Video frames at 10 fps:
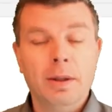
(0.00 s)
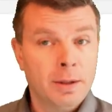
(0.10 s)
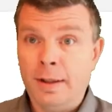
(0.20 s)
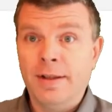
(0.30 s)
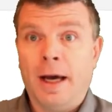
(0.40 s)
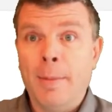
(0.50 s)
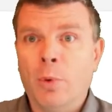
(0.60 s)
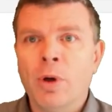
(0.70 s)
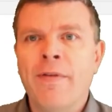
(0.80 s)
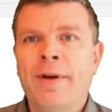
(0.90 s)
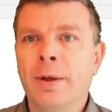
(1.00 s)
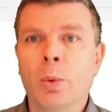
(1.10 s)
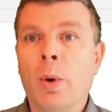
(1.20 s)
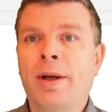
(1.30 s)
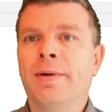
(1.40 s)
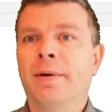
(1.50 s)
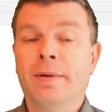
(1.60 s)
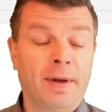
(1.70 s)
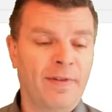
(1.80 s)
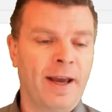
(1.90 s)
Since I'm only having one
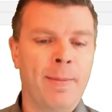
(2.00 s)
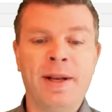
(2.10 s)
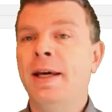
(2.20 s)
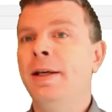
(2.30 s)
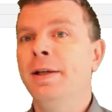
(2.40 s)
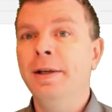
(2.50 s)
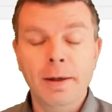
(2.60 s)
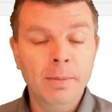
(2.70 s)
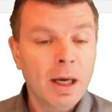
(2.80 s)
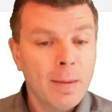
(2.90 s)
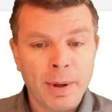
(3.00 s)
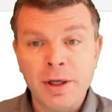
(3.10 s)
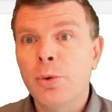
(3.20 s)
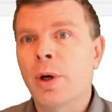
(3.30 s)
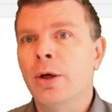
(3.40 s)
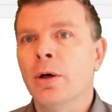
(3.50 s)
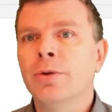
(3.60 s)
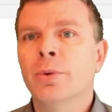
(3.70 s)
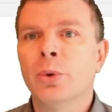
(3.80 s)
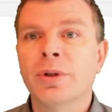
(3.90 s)
environment handy here, but you can
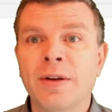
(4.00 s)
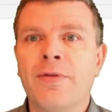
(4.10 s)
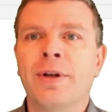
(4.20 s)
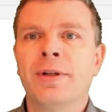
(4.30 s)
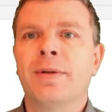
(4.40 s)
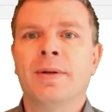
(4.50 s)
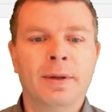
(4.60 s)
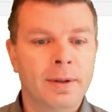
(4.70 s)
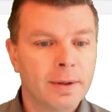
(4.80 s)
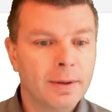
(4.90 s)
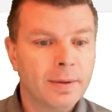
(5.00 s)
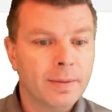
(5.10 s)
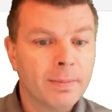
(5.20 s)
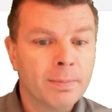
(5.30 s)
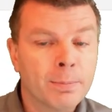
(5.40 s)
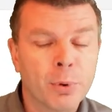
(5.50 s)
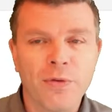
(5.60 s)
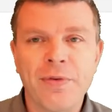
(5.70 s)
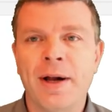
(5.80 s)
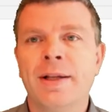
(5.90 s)
also use different
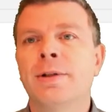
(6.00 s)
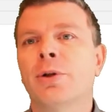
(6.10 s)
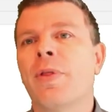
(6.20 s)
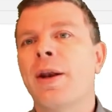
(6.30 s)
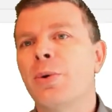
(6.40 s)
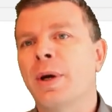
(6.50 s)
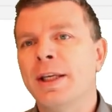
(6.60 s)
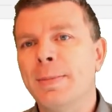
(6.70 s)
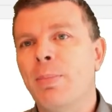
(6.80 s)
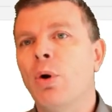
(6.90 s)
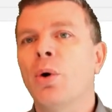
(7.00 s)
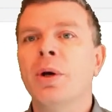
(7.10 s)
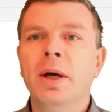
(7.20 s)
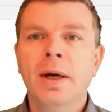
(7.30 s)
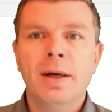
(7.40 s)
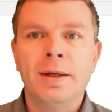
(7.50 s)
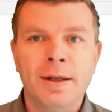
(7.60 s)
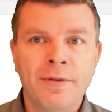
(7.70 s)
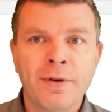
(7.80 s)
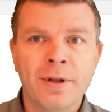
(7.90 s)
profiles so that you can deploy
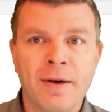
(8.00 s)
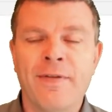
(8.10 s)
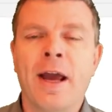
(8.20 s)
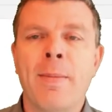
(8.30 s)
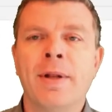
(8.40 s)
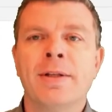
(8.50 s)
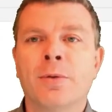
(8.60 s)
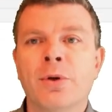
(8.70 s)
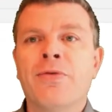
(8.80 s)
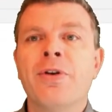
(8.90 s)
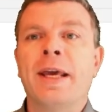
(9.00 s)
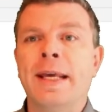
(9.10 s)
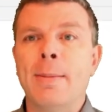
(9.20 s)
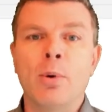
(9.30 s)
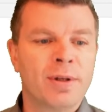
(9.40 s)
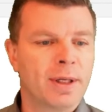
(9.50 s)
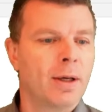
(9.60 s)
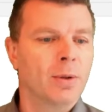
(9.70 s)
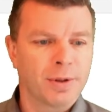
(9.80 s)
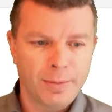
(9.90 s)
different environments to different AWS
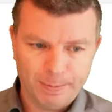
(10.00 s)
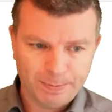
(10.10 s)
accounts.